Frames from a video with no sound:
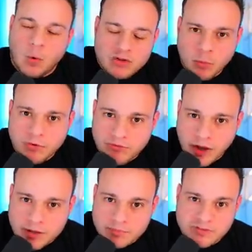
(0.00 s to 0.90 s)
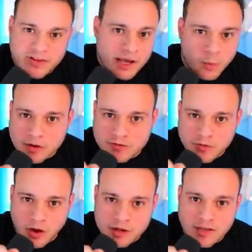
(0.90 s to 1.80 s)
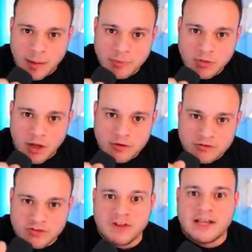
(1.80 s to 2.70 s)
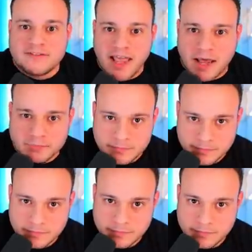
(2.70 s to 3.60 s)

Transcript: Like, what's more fun, singing one song at the top of your lungs or singing 10?